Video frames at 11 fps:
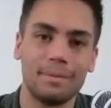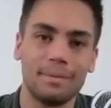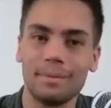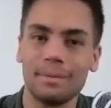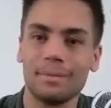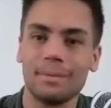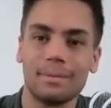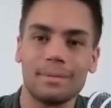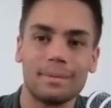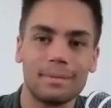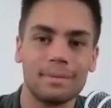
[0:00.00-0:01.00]

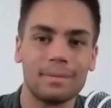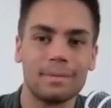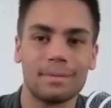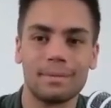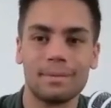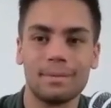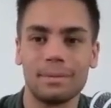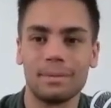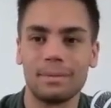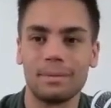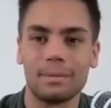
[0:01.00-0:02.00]

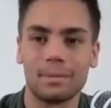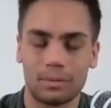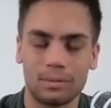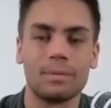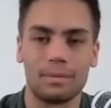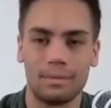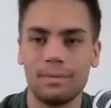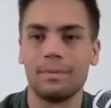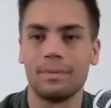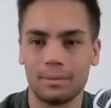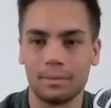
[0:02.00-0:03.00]

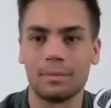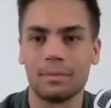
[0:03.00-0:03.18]
No words are spoken by the person on screen.